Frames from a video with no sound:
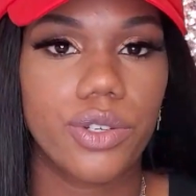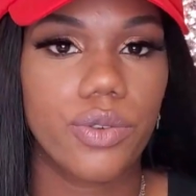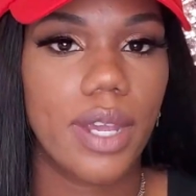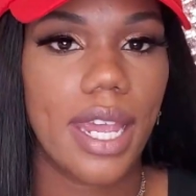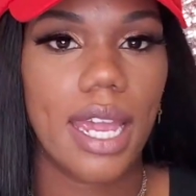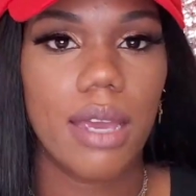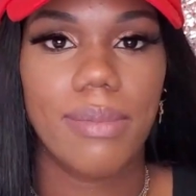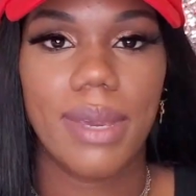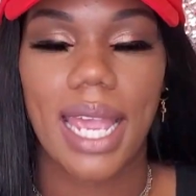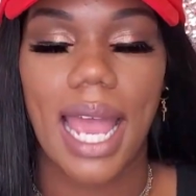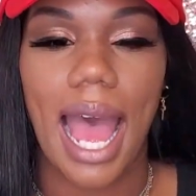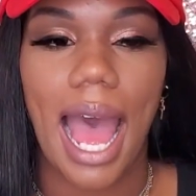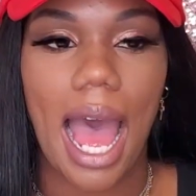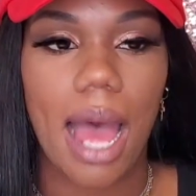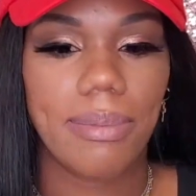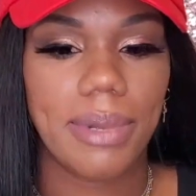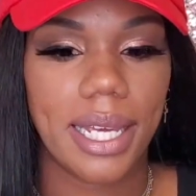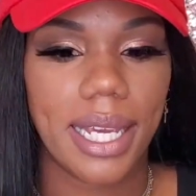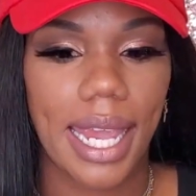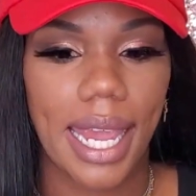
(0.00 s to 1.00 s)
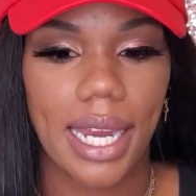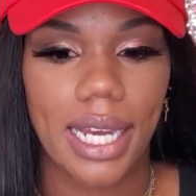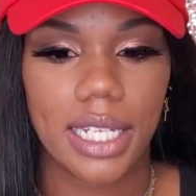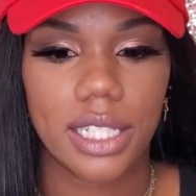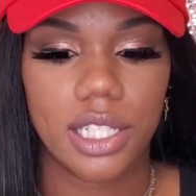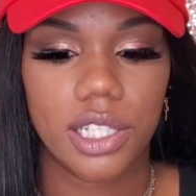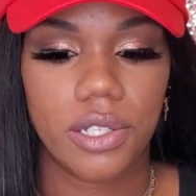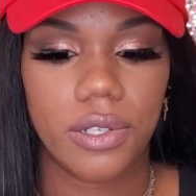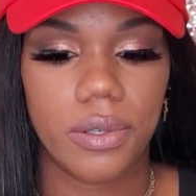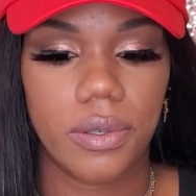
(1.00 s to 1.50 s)
You can't be
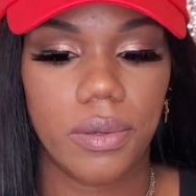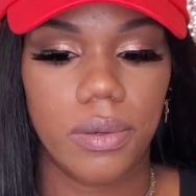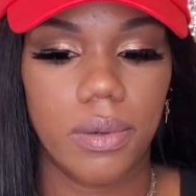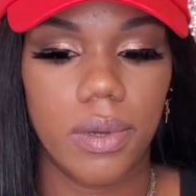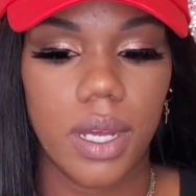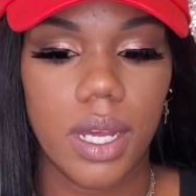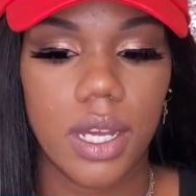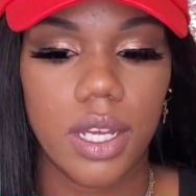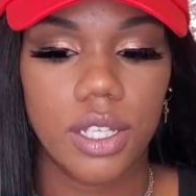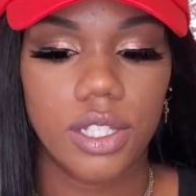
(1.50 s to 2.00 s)
obligated to